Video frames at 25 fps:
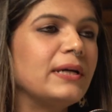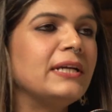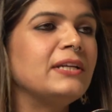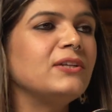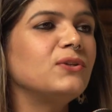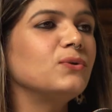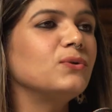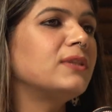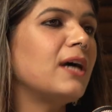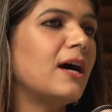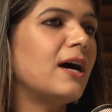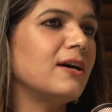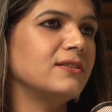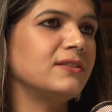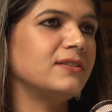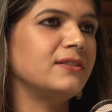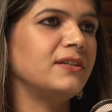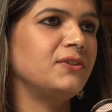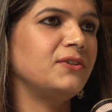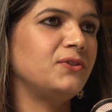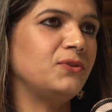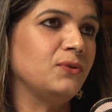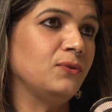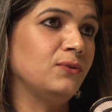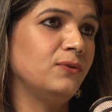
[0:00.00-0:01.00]
In
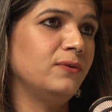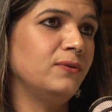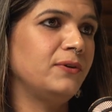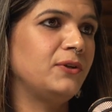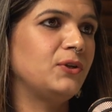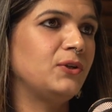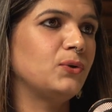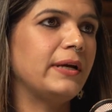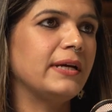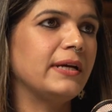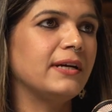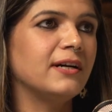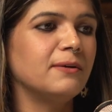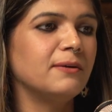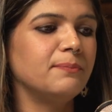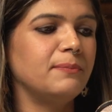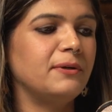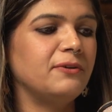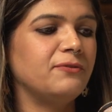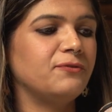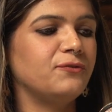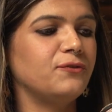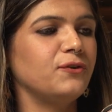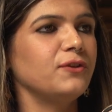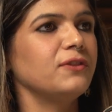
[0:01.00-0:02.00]
2002, UAE
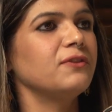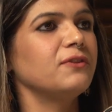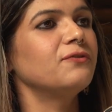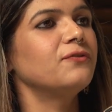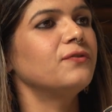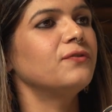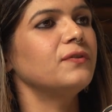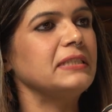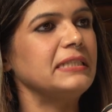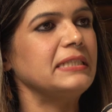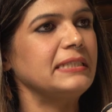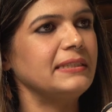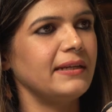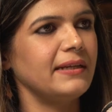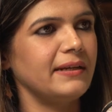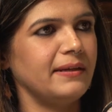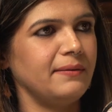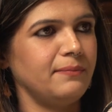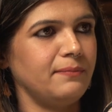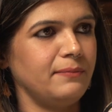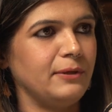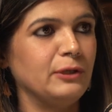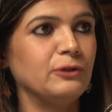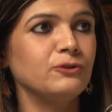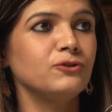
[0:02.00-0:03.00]
government for the first
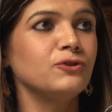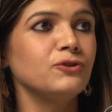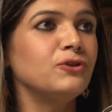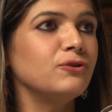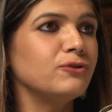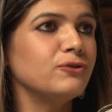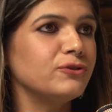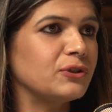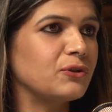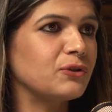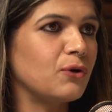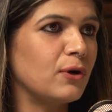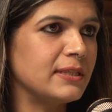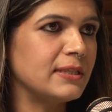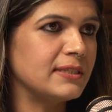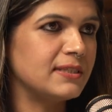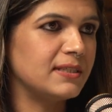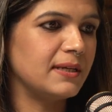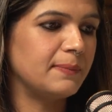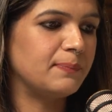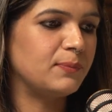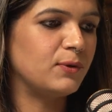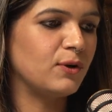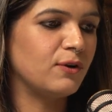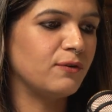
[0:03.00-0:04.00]
time introduced the
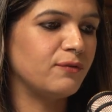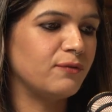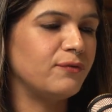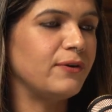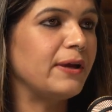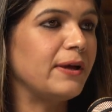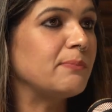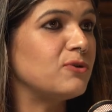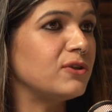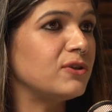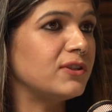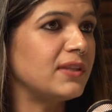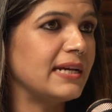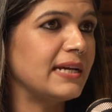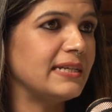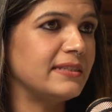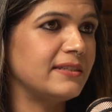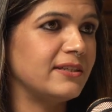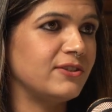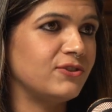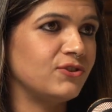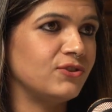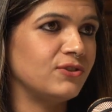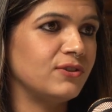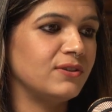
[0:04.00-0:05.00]
concept of
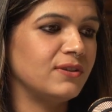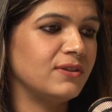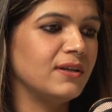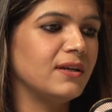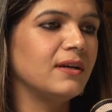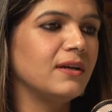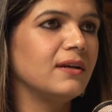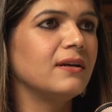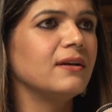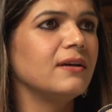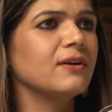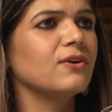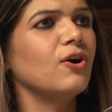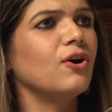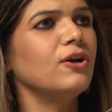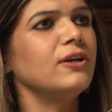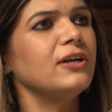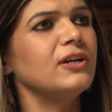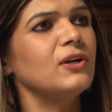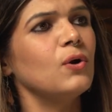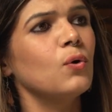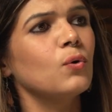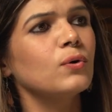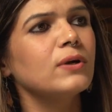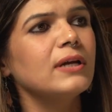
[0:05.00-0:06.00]
Emiratization, call it
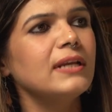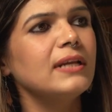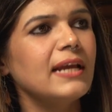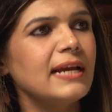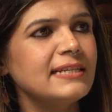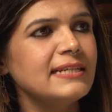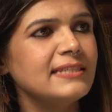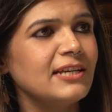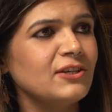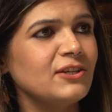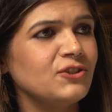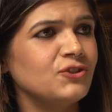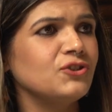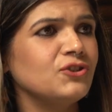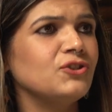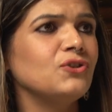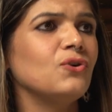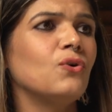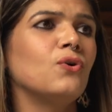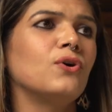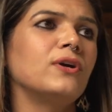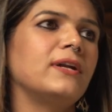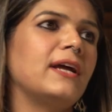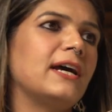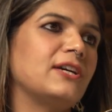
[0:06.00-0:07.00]
localization
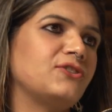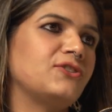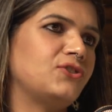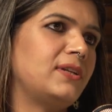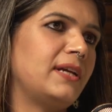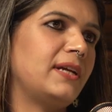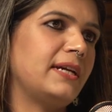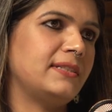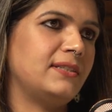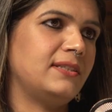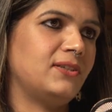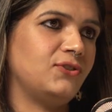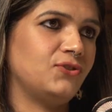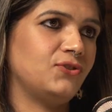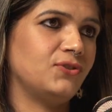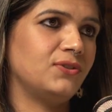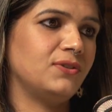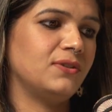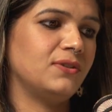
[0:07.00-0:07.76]
or nationalization.